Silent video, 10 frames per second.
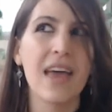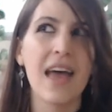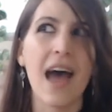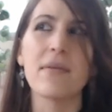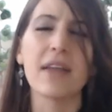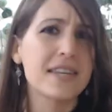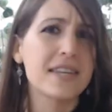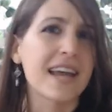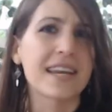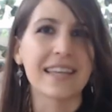I mean,
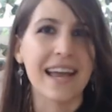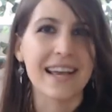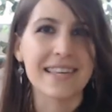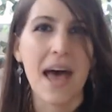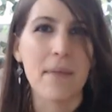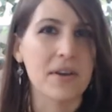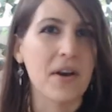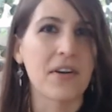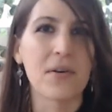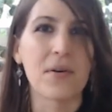technically, I guess happy
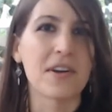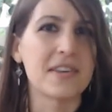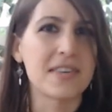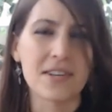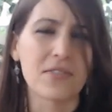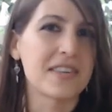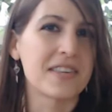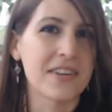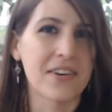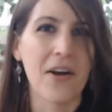hardcore is still
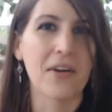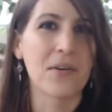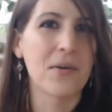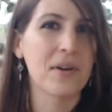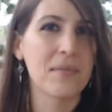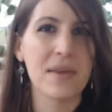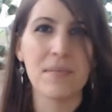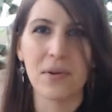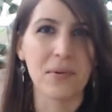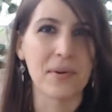considered hardcore to
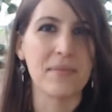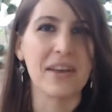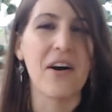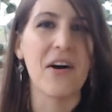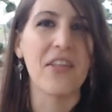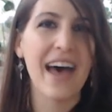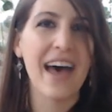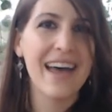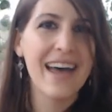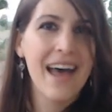people, or it wouldn't be called
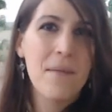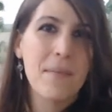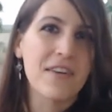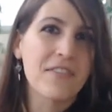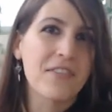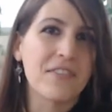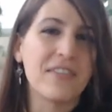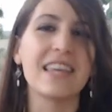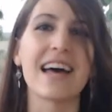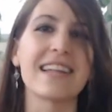that. But for
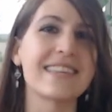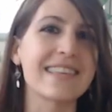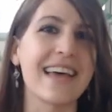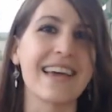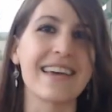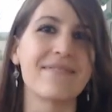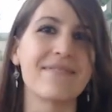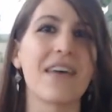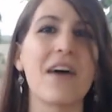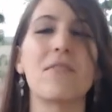me, that's like
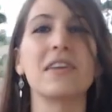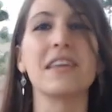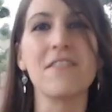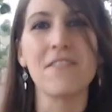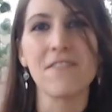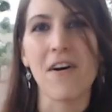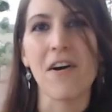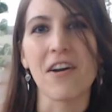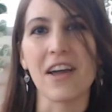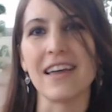a really
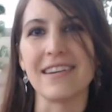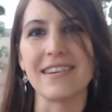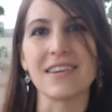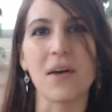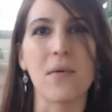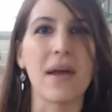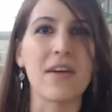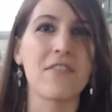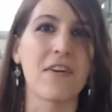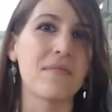far end
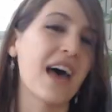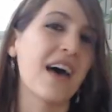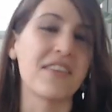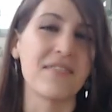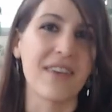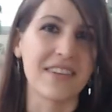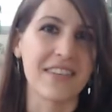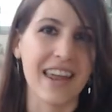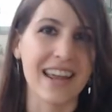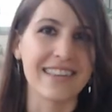away from the heavy metal
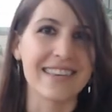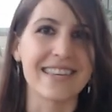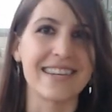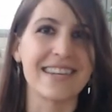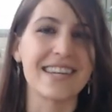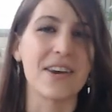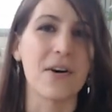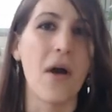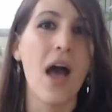that I listen to.